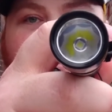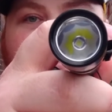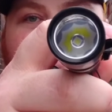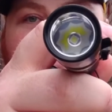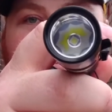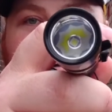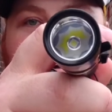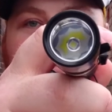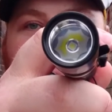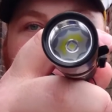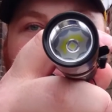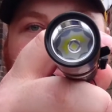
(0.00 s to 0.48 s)

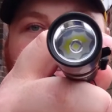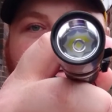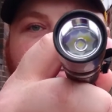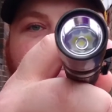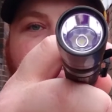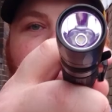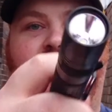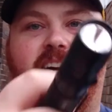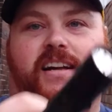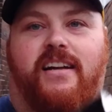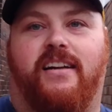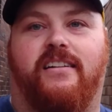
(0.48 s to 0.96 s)
oxide
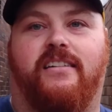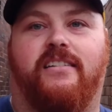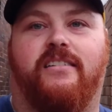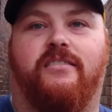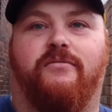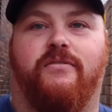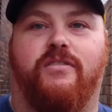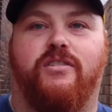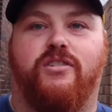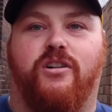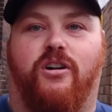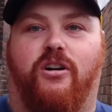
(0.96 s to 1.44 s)
reflector,
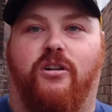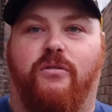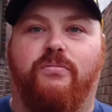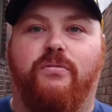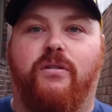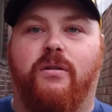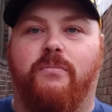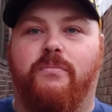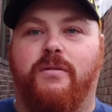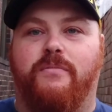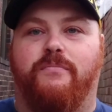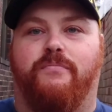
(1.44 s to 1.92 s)
which I'll
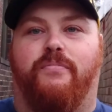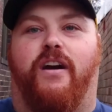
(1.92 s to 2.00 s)
probably